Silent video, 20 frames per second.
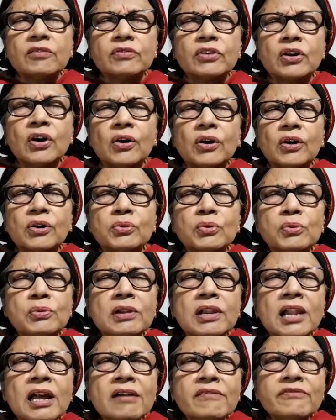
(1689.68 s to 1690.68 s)
of God who
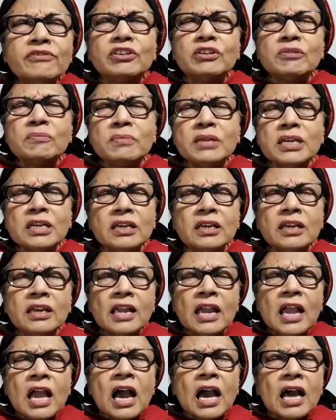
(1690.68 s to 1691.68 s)
loved
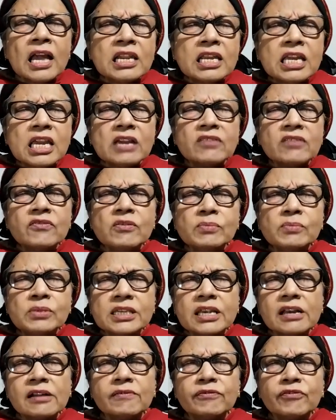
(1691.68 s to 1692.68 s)
me and gave
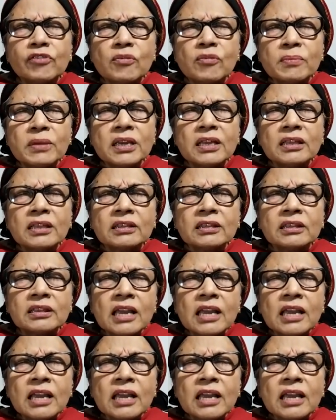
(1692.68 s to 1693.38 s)
himself for me.